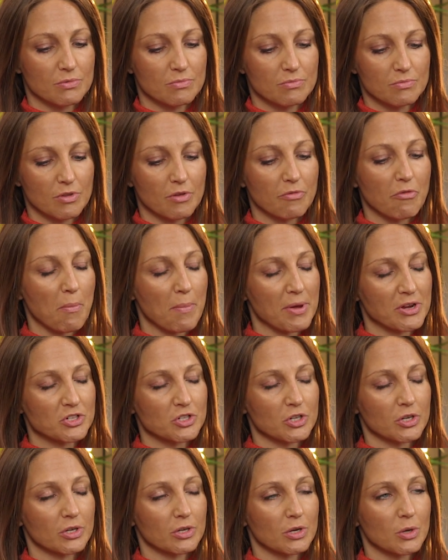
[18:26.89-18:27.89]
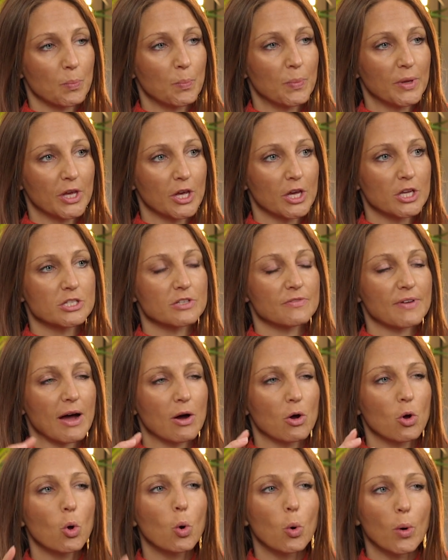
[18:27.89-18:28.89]
the remission because of how
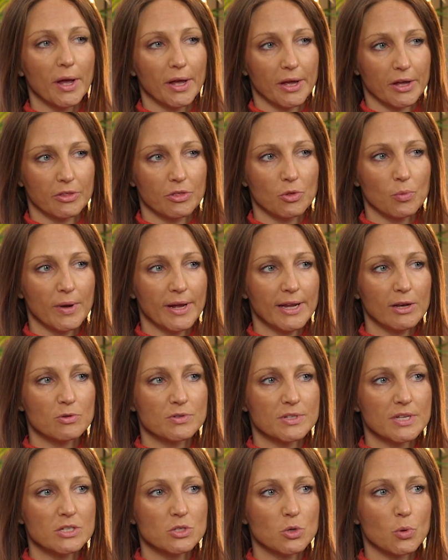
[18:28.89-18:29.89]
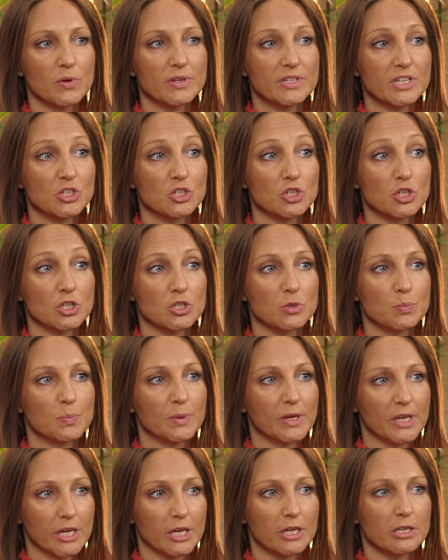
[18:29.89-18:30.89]
quick the weight loss is, or is it just
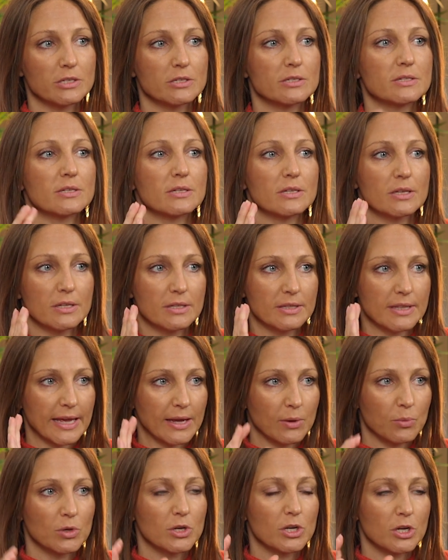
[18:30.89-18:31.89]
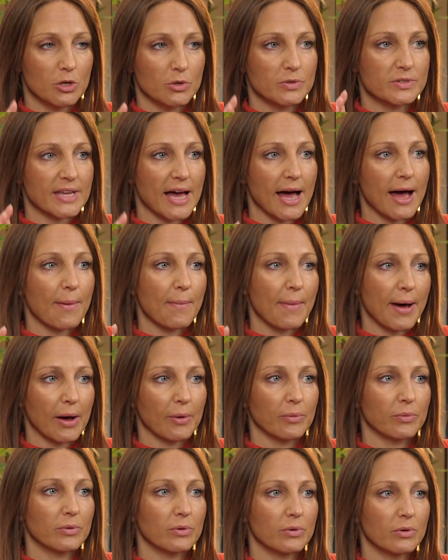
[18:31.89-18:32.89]
because they would lose that
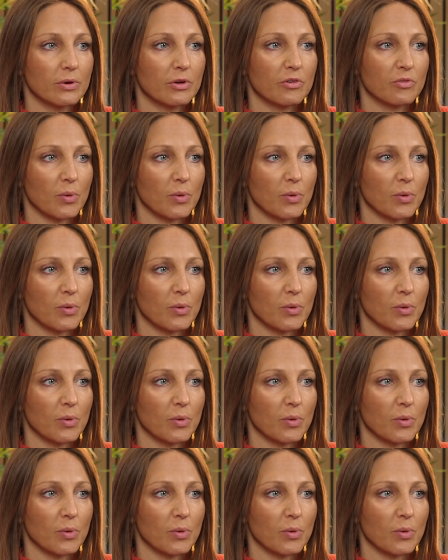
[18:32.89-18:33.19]
amount of